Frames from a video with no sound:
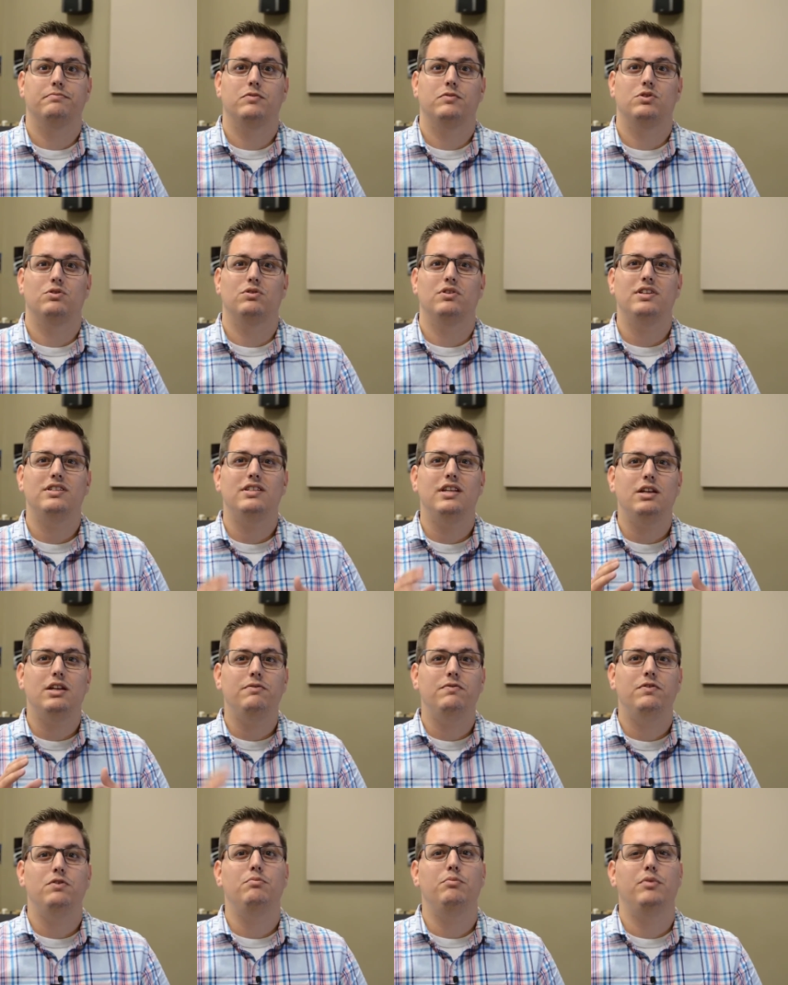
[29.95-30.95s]
So let's take a
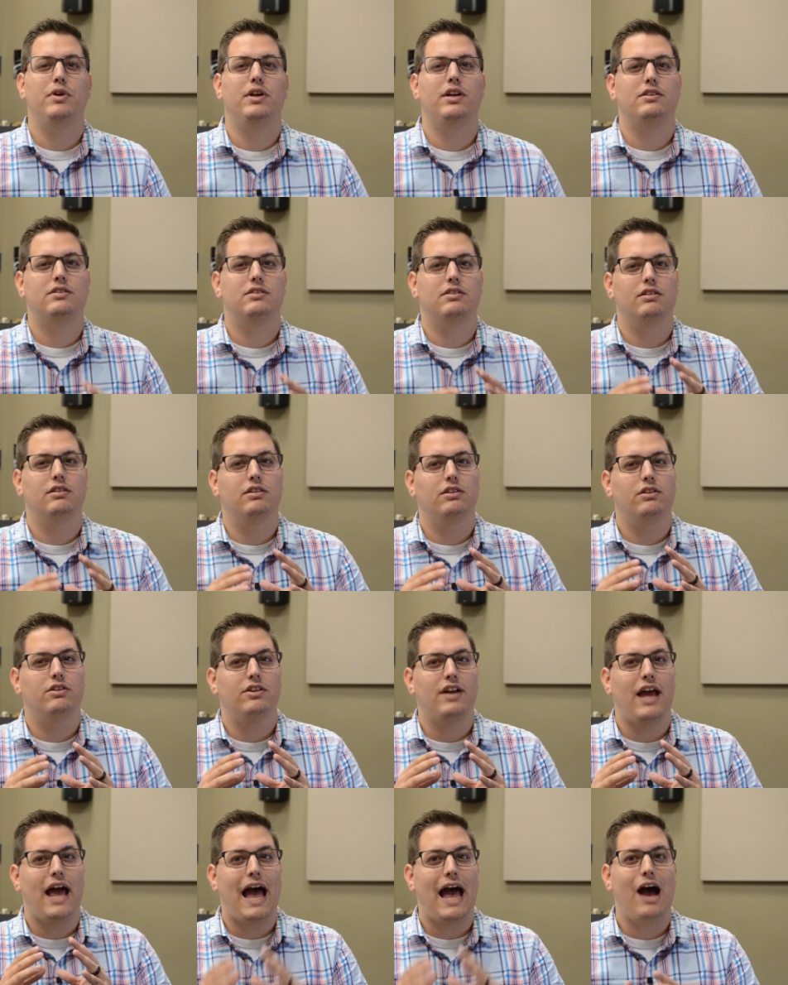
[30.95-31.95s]
few minutes to
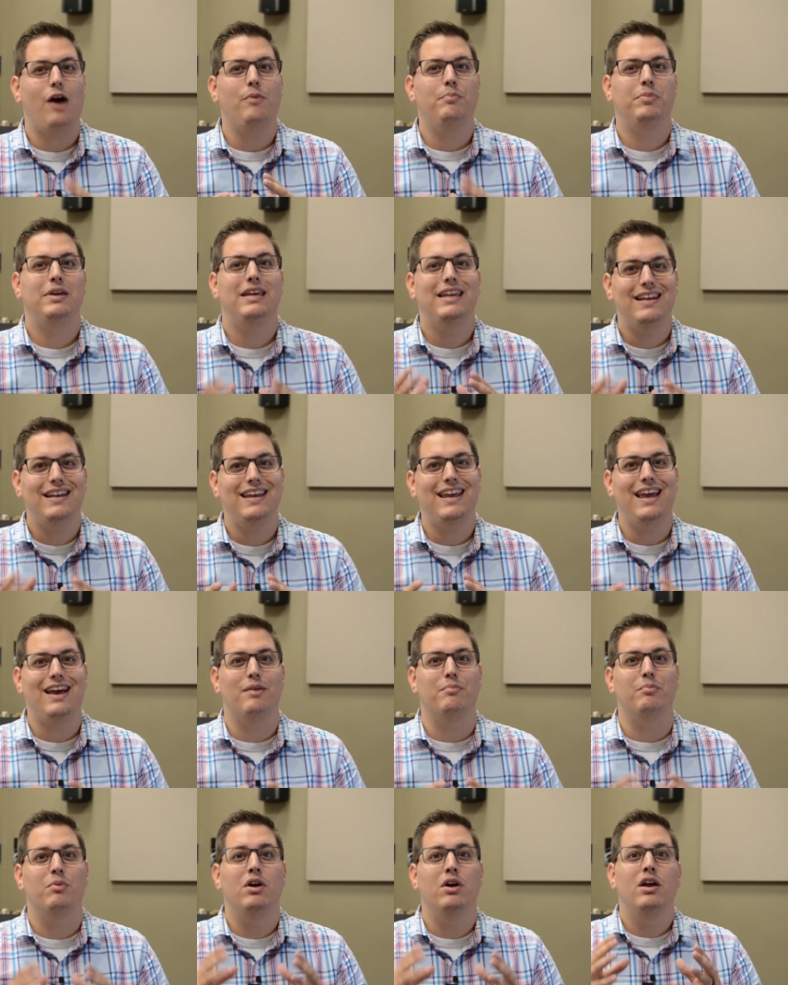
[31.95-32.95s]
learn how P D
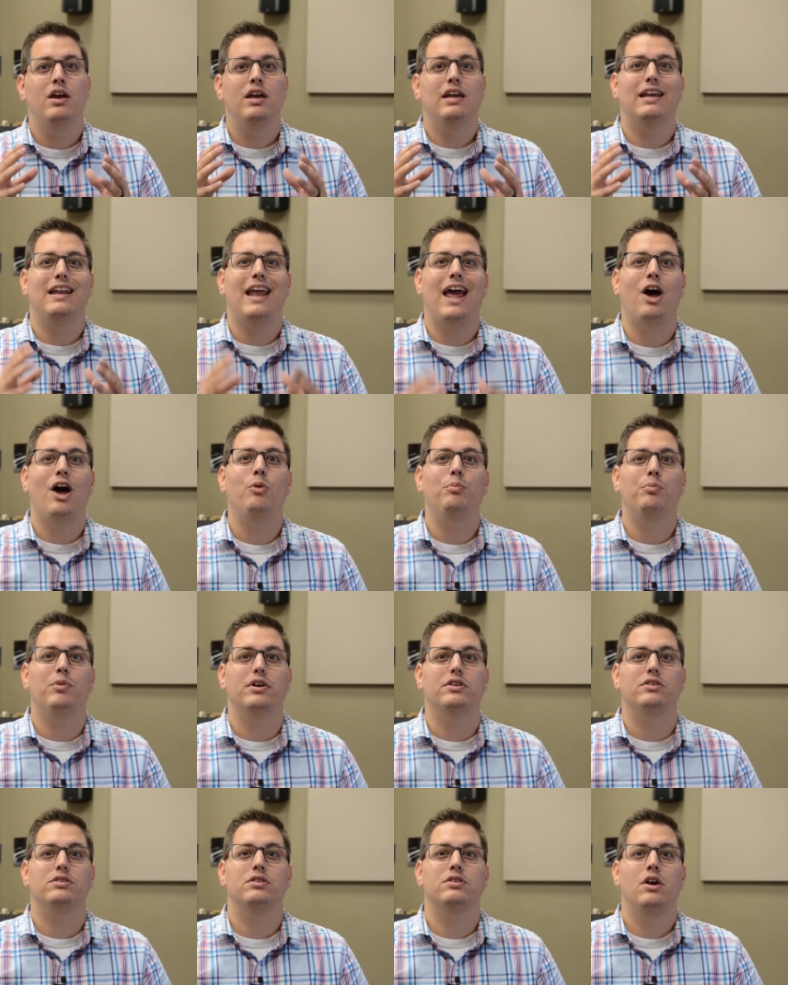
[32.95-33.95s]
M can help
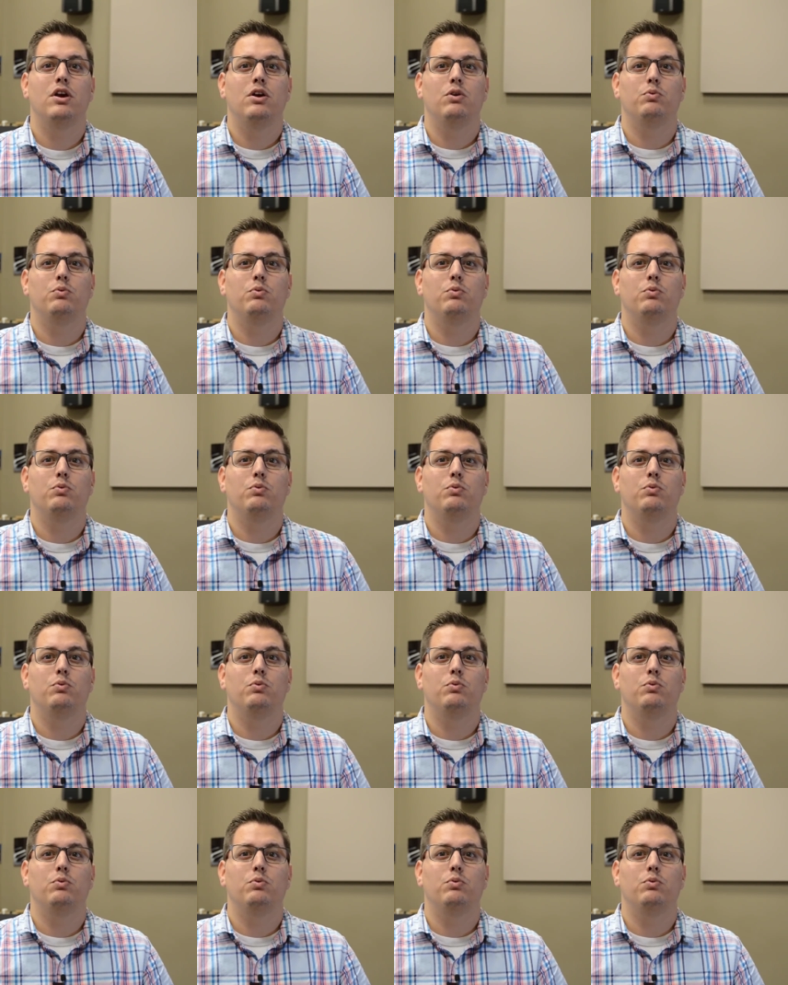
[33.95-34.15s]
us